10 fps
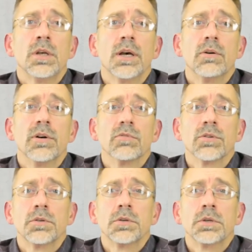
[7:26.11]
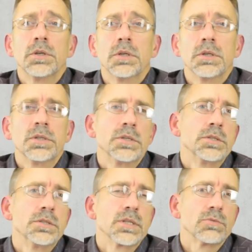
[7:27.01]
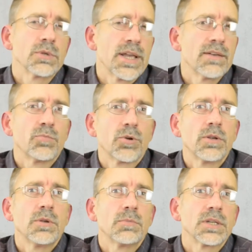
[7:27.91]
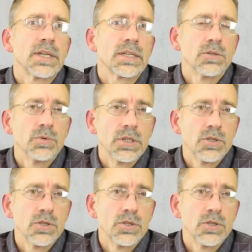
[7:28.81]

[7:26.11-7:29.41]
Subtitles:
however, it doesn't really have a premium connected with it.